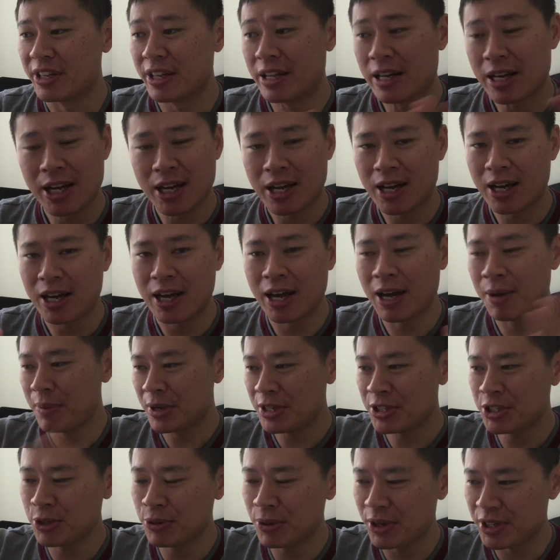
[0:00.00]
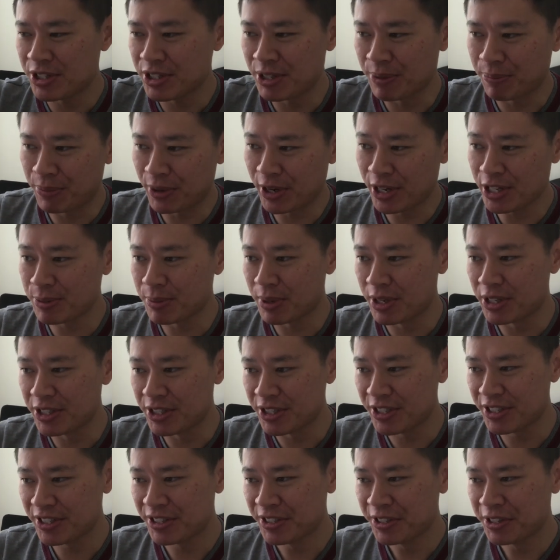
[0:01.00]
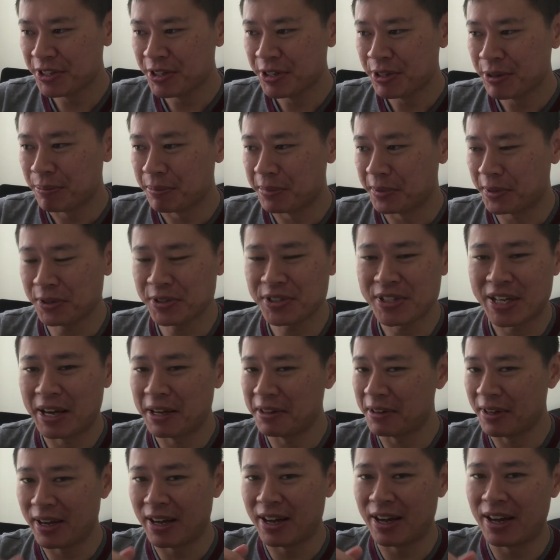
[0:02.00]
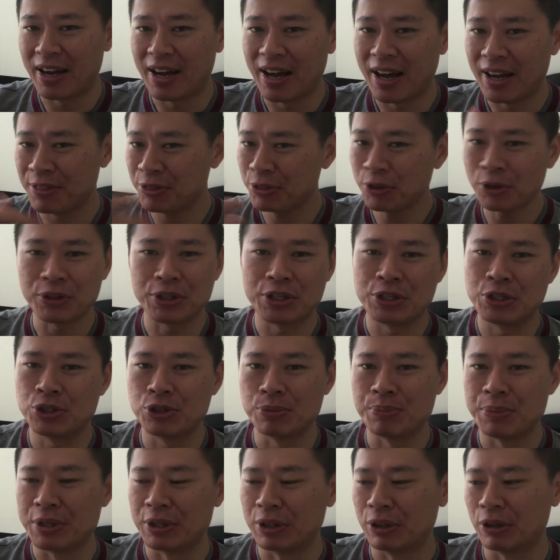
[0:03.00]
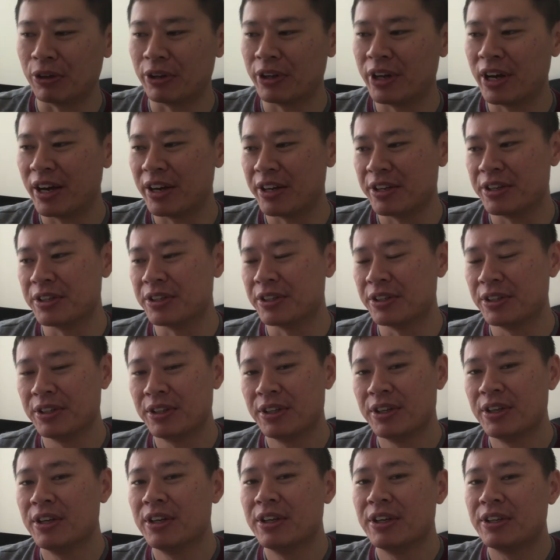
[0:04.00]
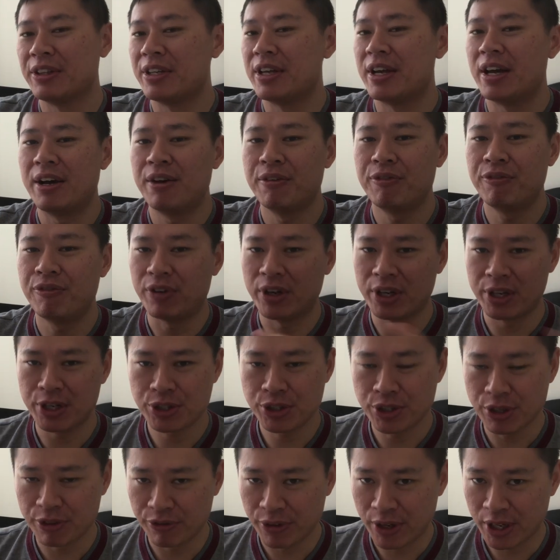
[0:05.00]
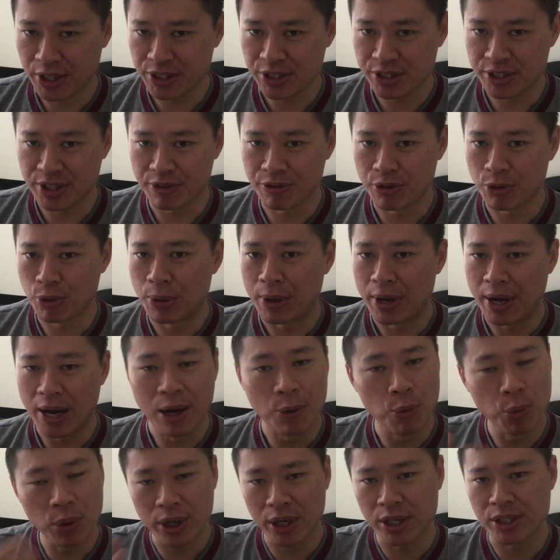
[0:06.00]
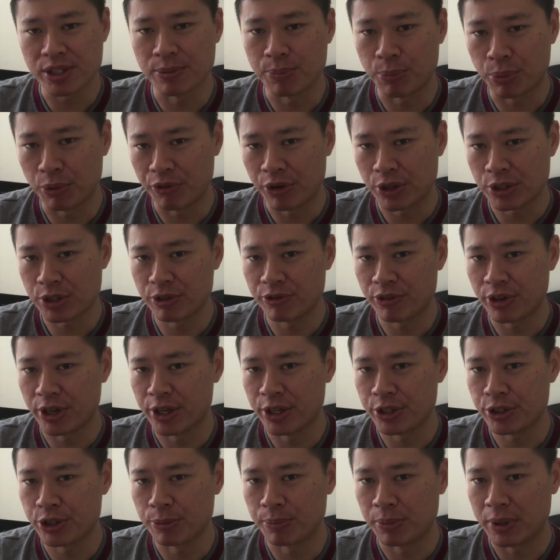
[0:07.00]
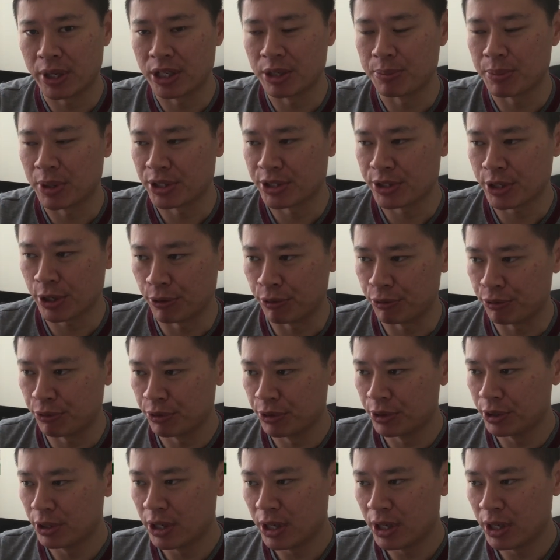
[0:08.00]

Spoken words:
And I'm actually quite surprised by this, because I thought it should be a lot higher. There are financial advisors everywhere. I work as a professional financial planner myself.